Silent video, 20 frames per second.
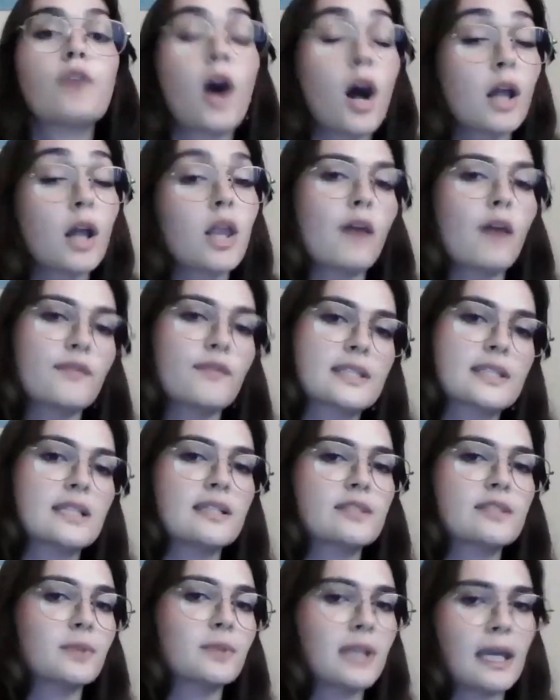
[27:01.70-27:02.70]
all
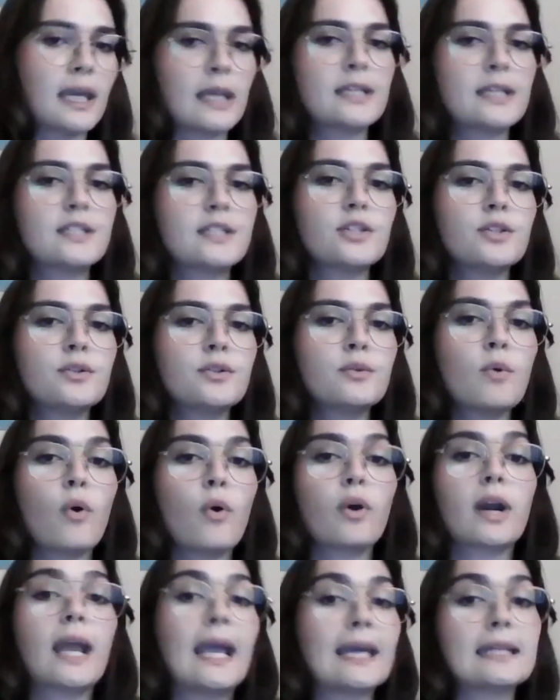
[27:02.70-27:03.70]
offices related to or
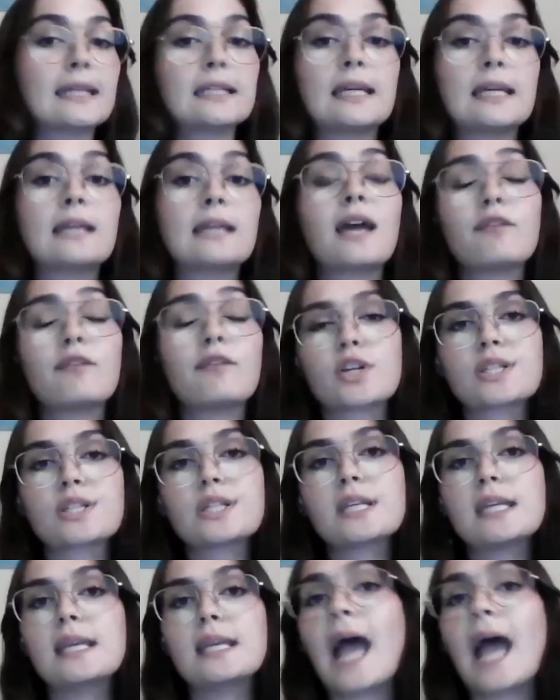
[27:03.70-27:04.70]
handling diversity,